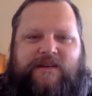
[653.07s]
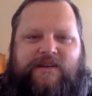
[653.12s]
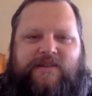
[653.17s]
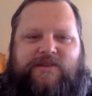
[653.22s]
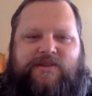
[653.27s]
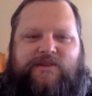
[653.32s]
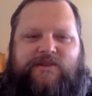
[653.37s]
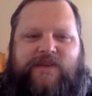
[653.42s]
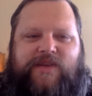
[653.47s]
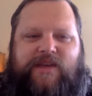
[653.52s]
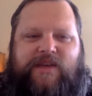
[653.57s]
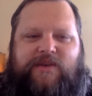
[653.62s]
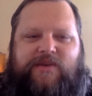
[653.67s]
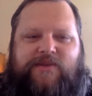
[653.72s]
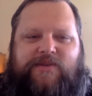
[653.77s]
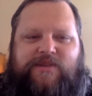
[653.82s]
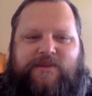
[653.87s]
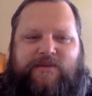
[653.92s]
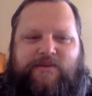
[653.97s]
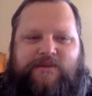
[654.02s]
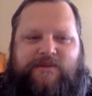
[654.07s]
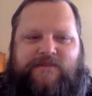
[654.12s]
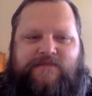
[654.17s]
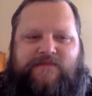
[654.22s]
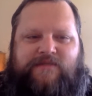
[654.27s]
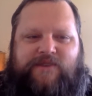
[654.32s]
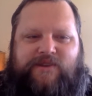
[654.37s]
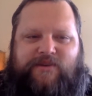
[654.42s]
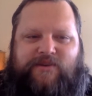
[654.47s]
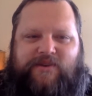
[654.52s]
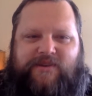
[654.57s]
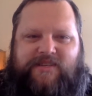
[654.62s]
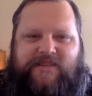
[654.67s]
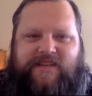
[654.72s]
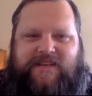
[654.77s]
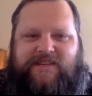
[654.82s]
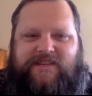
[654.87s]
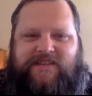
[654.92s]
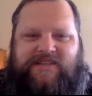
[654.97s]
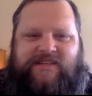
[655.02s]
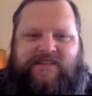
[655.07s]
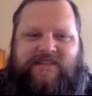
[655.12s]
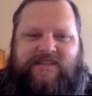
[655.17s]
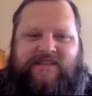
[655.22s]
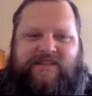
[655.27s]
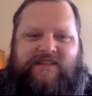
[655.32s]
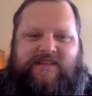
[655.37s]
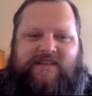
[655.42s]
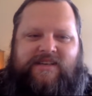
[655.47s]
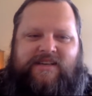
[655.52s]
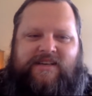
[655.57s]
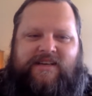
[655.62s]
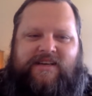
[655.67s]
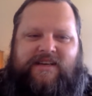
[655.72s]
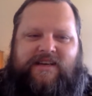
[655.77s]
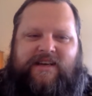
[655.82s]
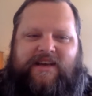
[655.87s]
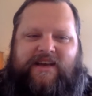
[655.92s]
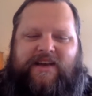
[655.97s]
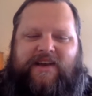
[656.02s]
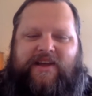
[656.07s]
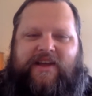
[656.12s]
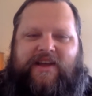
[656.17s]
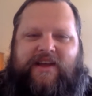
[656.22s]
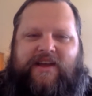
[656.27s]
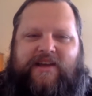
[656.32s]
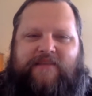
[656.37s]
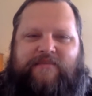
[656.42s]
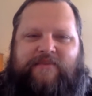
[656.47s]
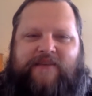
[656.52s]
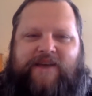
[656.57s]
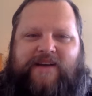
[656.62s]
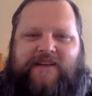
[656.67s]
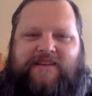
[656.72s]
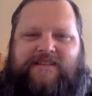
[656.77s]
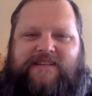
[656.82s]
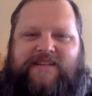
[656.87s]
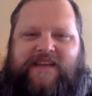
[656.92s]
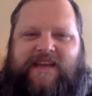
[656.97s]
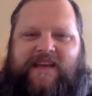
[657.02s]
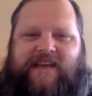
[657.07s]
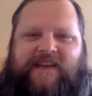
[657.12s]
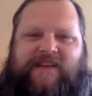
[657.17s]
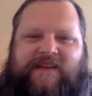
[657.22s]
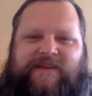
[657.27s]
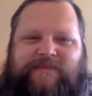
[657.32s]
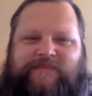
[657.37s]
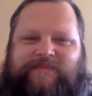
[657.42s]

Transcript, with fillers: So thank you so much for your attention. And I'll hand it back to Katie.